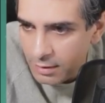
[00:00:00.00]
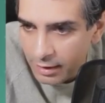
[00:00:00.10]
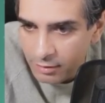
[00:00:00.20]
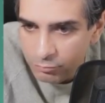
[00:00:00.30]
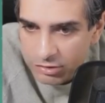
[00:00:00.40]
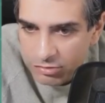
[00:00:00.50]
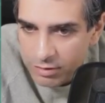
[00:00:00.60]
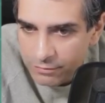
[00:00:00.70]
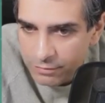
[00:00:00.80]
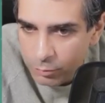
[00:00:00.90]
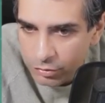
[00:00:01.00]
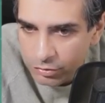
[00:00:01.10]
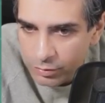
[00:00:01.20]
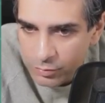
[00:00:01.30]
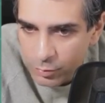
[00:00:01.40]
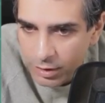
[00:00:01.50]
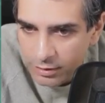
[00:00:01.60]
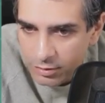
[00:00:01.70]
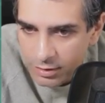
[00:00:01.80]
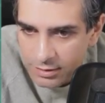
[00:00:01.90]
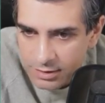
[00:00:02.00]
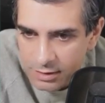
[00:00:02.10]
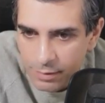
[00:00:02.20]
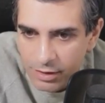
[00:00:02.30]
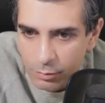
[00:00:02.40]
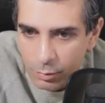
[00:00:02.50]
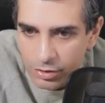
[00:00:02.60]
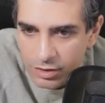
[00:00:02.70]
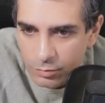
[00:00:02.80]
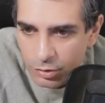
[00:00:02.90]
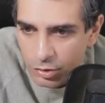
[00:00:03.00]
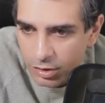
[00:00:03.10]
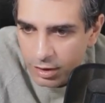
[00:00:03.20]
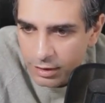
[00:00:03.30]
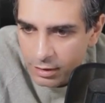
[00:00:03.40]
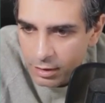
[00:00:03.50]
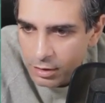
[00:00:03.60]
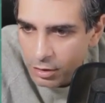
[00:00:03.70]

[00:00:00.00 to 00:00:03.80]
I can regenerate if I want to as well. And you can see, by the way, what this would look like